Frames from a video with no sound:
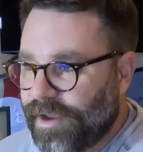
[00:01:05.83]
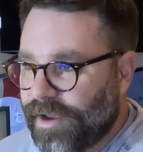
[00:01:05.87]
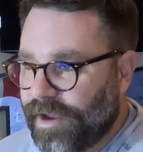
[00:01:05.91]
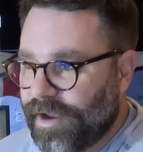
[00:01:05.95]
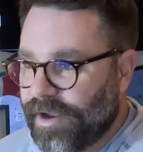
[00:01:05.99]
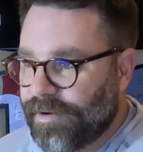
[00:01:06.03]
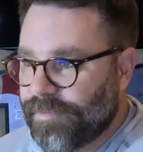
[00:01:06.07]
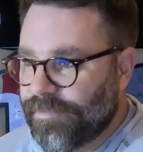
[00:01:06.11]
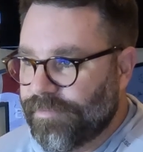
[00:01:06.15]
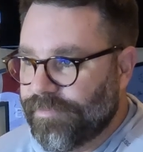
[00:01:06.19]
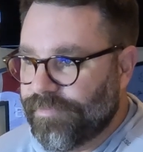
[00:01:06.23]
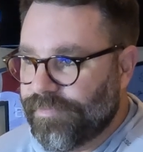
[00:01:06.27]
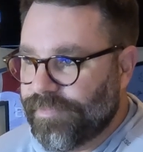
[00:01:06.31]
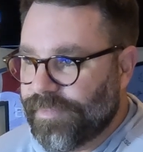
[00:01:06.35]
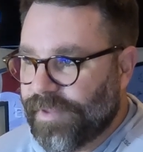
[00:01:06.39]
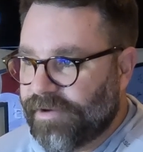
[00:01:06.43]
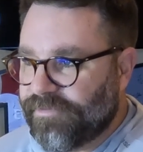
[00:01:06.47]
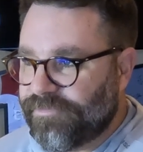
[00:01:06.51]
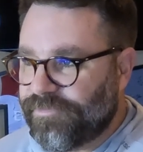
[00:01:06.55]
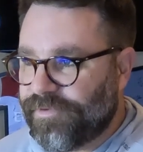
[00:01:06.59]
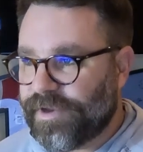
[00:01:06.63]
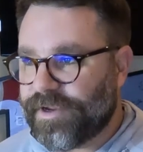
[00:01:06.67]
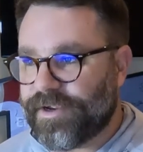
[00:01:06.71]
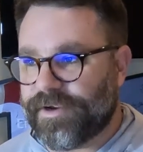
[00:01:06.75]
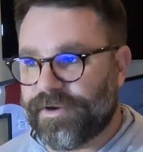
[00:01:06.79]

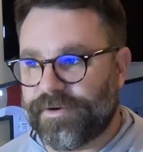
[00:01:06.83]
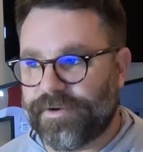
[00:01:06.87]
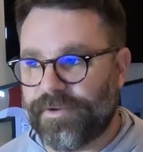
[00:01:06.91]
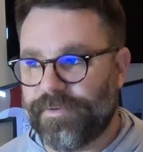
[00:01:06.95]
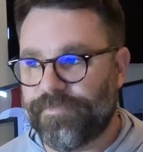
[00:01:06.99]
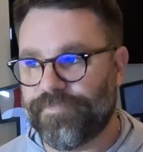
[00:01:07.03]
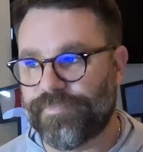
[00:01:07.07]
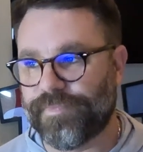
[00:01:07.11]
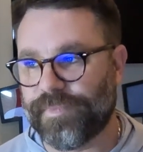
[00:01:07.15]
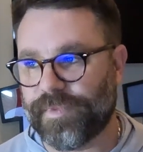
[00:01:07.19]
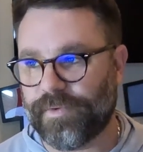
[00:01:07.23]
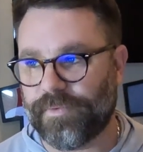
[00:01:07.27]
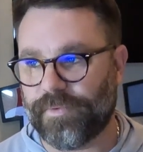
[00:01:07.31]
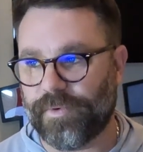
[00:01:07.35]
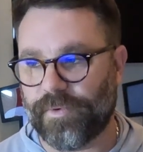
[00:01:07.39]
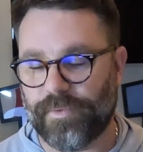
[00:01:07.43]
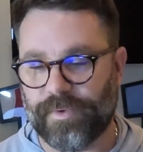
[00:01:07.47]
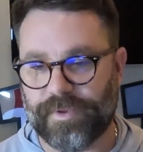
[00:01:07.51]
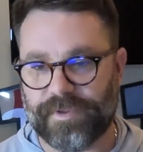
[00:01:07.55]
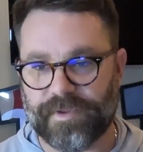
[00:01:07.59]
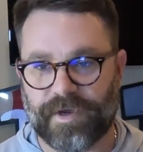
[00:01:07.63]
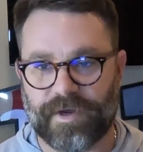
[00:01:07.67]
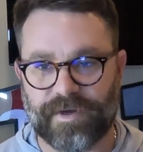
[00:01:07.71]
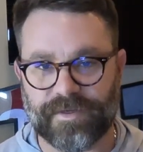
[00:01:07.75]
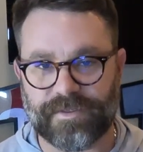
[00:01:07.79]
I figured
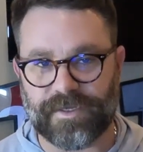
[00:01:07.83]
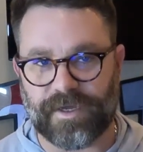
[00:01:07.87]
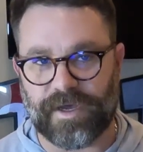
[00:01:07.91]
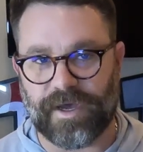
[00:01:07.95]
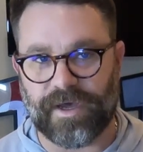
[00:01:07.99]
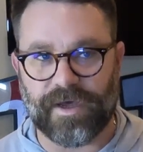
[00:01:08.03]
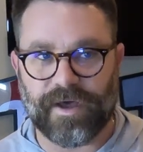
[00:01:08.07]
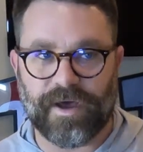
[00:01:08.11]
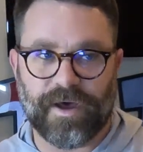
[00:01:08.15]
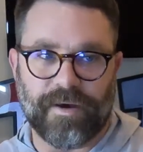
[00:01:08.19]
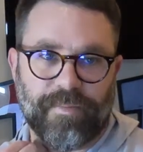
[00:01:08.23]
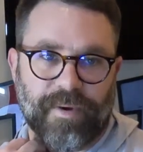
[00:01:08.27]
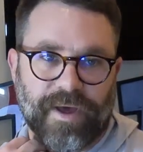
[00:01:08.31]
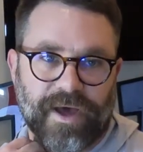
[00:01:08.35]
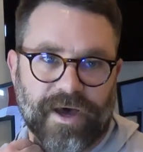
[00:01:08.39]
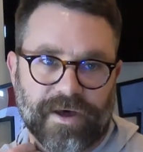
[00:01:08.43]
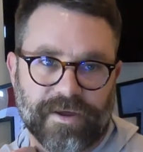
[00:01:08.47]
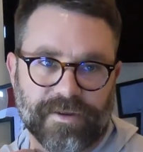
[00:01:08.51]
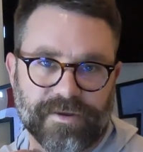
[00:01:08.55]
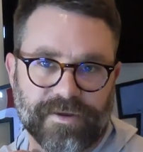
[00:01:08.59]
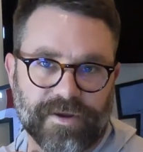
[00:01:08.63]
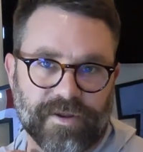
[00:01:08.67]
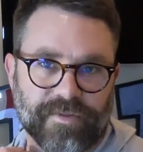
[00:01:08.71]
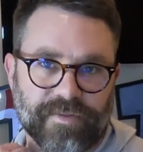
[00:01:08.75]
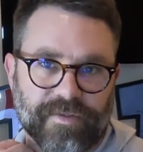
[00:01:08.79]
we talked
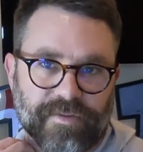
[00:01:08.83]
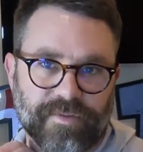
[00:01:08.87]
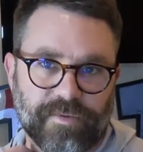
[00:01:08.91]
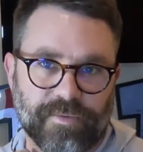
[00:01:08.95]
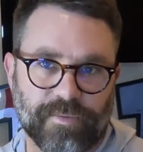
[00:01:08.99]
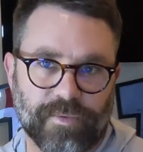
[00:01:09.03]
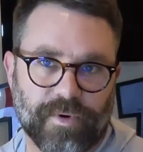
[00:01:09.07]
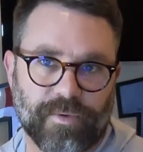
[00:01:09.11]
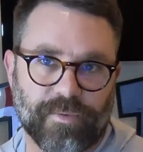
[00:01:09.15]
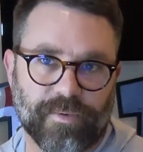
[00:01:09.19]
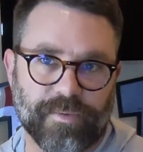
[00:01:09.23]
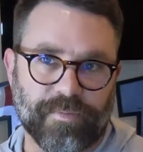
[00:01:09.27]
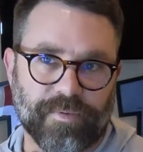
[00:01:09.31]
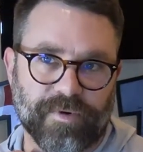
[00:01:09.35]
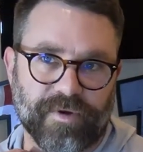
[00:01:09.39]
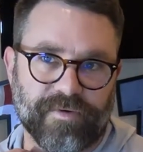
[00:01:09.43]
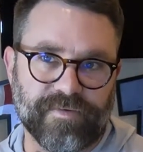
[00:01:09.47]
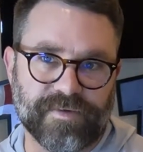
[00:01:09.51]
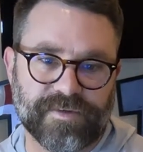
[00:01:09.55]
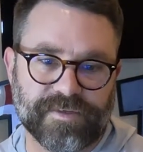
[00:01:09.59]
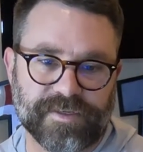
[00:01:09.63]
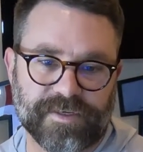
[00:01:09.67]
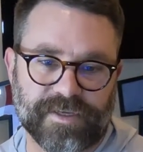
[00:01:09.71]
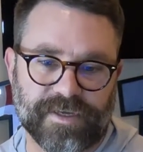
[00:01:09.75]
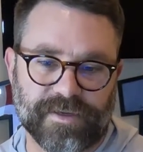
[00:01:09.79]
about what we
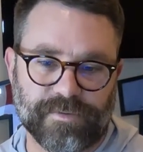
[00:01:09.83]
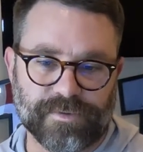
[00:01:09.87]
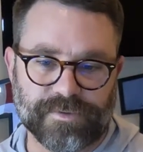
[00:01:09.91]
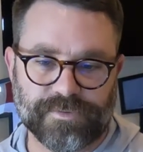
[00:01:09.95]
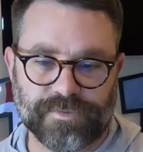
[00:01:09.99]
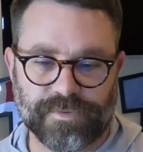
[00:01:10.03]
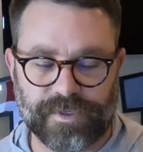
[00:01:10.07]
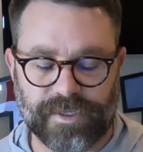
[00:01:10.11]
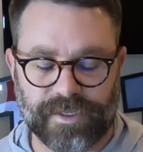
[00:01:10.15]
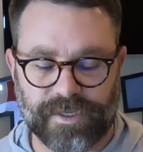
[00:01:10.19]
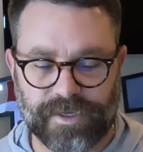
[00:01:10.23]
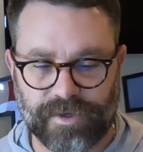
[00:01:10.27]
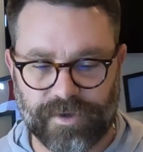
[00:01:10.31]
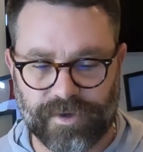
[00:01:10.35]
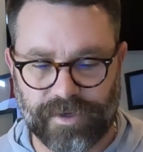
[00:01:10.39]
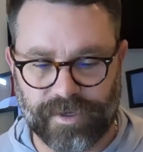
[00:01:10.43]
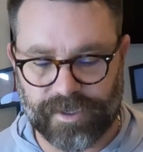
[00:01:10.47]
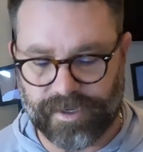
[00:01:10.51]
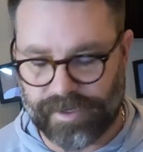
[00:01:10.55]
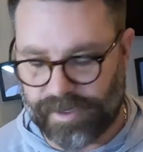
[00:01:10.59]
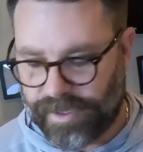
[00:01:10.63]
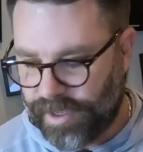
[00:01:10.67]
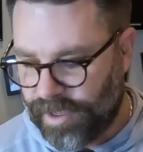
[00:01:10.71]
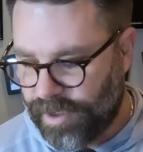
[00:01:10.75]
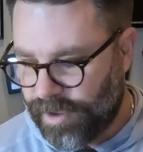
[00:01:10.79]
previously did was really
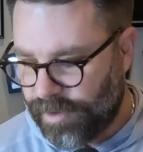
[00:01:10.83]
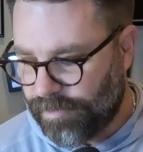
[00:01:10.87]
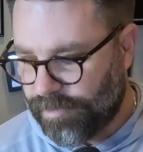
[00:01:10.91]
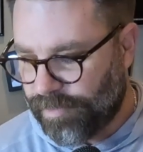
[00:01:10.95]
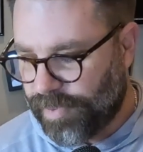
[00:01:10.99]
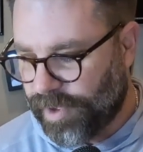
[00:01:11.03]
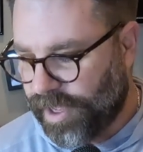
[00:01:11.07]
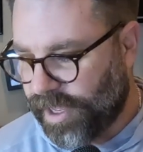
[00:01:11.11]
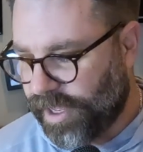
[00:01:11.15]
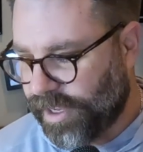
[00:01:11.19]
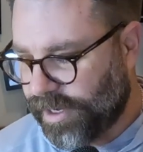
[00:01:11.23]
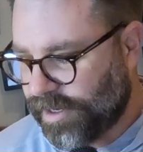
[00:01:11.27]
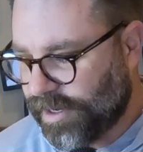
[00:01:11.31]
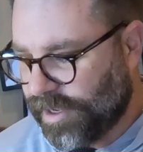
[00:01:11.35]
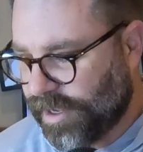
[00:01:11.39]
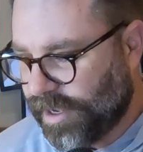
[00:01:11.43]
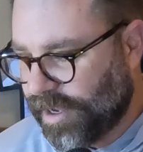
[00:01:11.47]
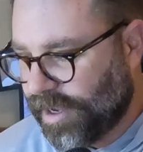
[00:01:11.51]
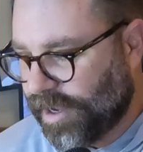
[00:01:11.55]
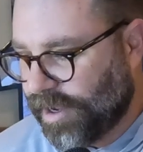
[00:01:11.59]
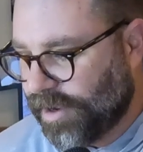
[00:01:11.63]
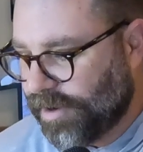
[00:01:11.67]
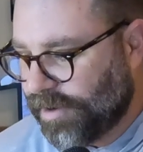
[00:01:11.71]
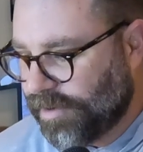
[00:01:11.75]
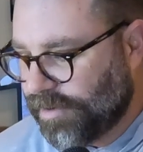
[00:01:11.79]
good, but
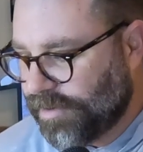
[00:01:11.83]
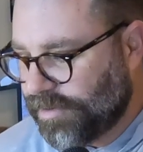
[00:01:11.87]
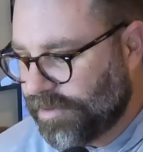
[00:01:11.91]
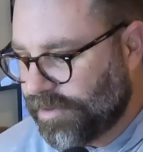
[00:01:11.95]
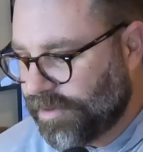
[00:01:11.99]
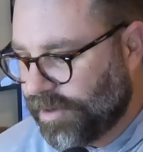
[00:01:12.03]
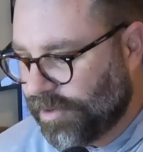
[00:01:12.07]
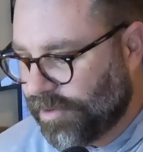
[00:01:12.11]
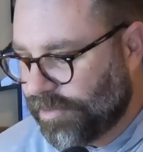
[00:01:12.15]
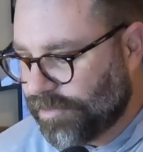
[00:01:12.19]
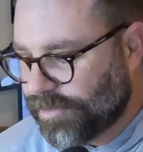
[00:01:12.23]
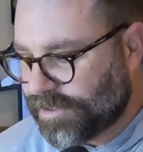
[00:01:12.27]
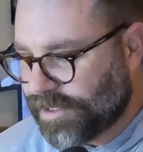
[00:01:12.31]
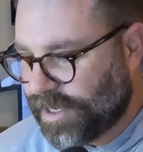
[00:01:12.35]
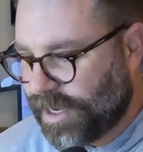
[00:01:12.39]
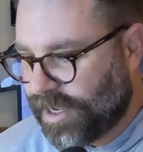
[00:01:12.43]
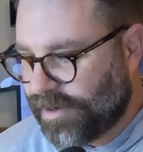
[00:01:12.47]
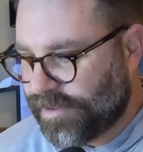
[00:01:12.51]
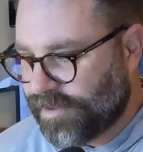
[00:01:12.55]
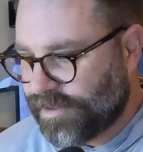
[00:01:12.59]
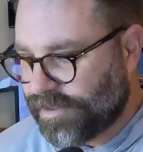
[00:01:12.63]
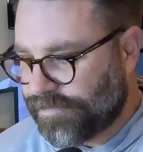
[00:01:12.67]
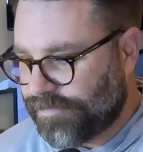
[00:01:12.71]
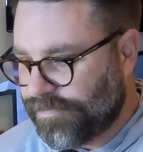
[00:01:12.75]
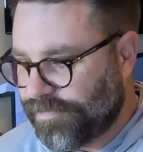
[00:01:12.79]
it was
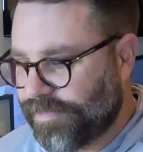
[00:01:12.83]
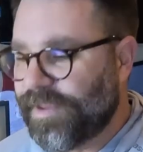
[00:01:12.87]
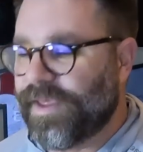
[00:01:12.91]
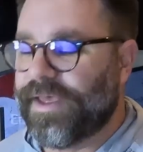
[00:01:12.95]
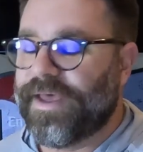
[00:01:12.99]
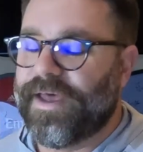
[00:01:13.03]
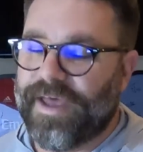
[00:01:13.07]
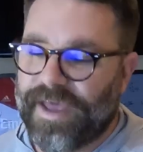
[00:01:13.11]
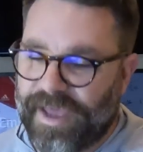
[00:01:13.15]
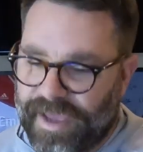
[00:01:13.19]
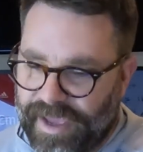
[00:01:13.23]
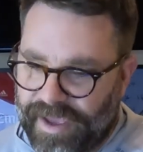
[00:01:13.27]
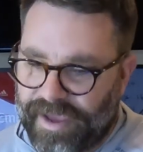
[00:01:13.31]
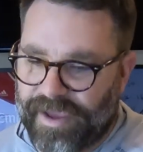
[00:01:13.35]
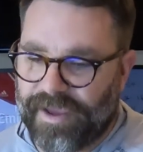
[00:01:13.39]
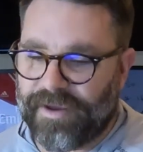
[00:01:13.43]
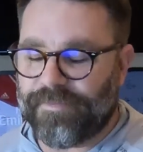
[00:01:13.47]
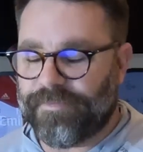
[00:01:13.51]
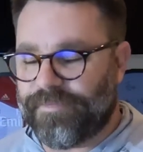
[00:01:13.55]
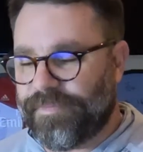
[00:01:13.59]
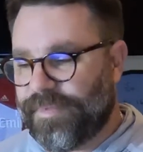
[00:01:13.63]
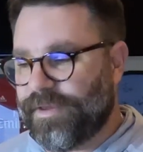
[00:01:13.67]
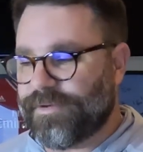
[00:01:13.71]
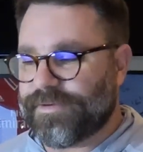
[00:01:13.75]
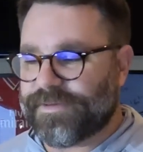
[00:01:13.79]
kind of
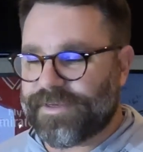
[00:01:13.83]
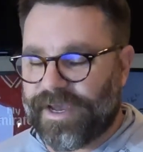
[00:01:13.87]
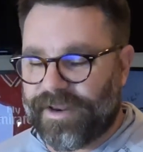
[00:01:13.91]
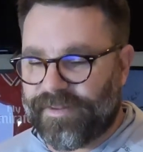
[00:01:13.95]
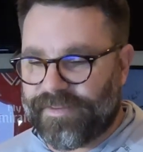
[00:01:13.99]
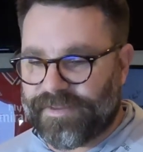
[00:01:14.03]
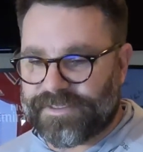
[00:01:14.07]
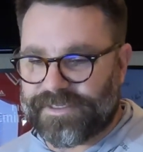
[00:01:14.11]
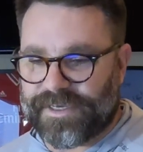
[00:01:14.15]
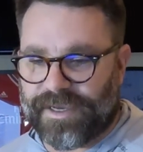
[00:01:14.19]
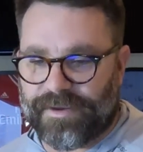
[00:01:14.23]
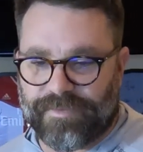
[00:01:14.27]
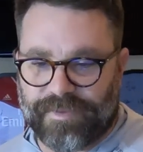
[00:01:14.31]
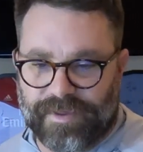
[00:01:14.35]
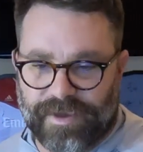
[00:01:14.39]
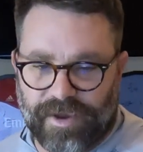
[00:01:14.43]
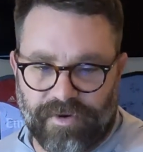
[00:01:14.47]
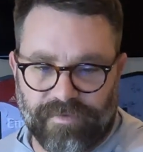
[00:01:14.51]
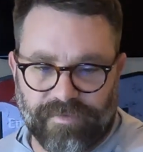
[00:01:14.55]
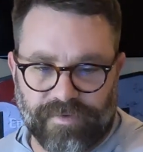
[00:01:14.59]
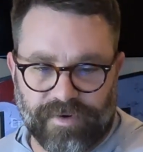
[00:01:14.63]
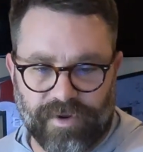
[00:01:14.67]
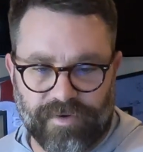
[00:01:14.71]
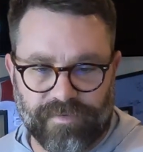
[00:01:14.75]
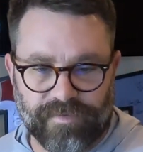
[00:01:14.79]
it's kind of the same thing
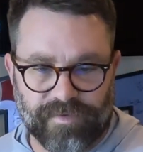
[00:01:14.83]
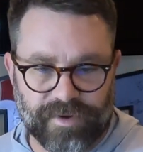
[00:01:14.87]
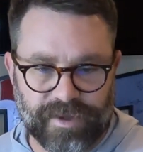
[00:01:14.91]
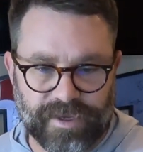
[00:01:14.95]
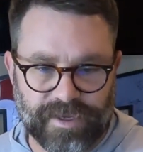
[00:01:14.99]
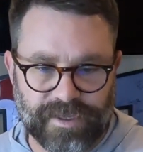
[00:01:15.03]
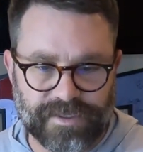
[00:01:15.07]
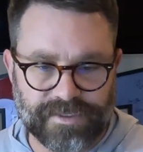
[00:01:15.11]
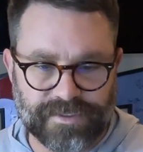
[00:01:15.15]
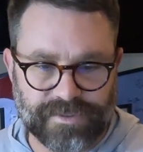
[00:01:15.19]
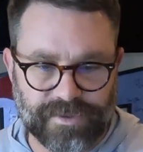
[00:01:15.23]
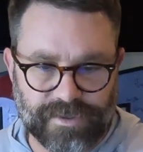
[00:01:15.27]
over and over again.